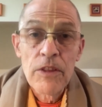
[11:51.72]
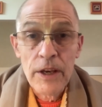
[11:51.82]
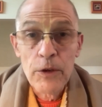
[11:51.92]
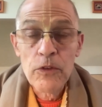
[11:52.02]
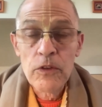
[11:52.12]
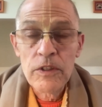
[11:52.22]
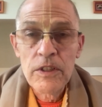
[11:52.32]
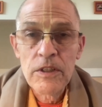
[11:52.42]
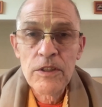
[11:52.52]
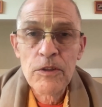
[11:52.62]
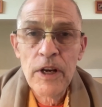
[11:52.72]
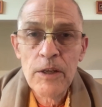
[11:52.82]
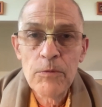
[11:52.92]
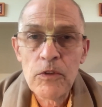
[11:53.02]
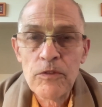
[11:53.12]
thousand
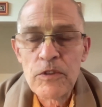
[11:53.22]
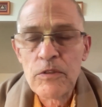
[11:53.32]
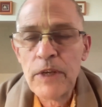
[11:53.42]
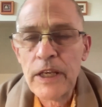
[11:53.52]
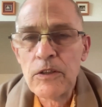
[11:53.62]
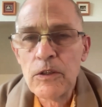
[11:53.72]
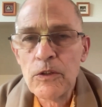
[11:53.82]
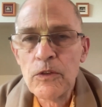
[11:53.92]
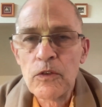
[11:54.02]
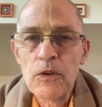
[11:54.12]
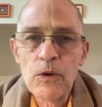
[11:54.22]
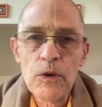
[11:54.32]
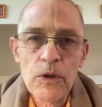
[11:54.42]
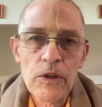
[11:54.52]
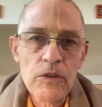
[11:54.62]
kilograms of tomatoes
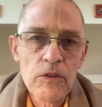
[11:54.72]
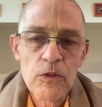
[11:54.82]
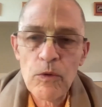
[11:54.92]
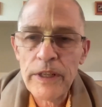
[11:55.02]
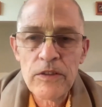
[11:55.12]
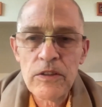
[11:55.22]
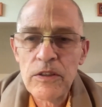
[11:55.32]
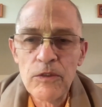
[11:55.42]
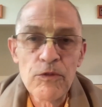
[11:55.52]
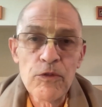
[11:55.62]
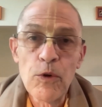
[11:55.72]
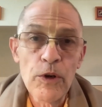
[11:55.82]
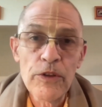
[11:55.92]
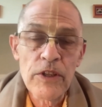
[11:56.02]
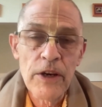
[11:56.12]
or
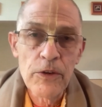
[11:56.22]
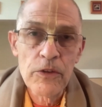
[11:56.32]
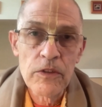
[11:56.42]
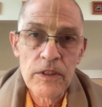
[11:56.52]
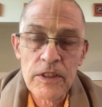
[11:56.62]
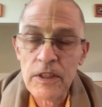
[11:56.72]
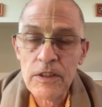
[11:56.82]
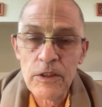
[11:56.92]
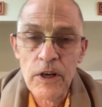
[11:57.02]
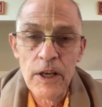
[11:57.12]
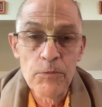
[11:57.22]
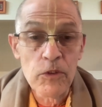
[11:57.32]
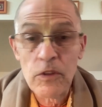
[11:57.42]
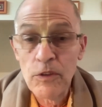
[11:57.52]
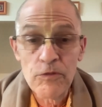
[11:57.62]
24,000
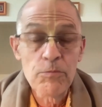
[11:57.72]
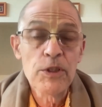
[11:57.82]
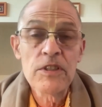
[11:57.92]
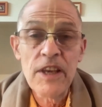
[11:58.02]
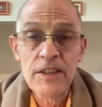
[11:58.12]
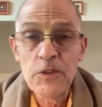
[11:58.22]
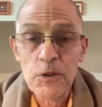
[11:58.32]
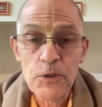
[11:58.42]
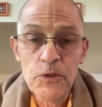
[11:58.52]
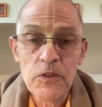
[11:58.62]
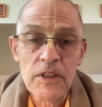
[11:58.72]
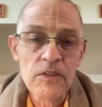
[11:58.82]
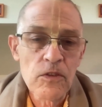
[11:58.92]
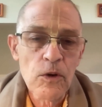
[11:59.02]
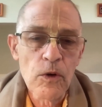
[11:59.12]
kilograms of potatoes
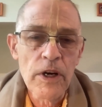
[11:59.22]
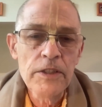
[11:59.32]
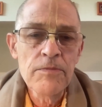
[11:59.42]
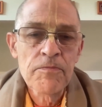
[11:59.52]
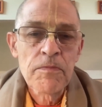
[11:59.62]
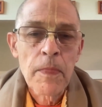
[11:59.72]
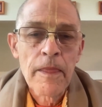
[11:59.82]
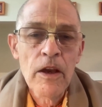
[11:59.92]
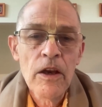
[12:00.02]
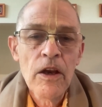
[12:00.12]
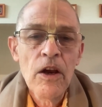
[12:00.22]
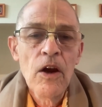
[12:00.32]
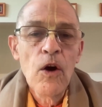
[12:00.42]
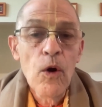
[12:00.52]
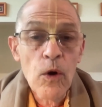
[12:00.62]
and so on,
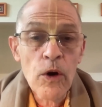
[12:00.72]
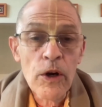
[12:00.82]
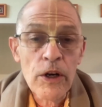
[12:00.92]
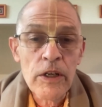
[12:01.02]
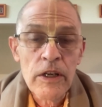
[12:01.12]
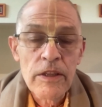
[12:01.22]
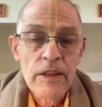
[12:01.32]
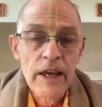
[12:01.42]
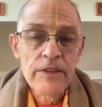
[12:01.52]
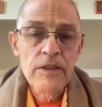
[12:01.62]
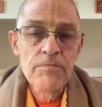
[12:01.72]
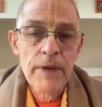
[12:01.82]
or that